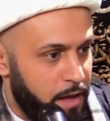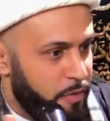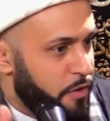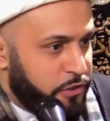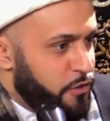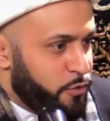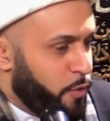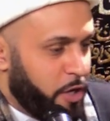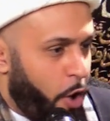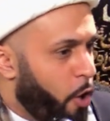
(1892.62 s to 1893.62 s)
And this is
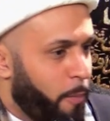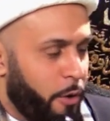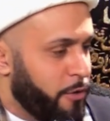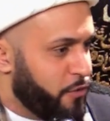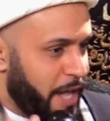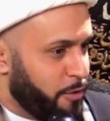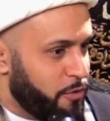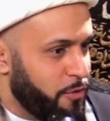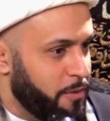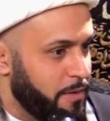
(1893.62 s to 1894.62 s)
what it all boils down
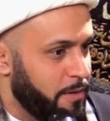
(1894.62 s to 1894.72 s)
to.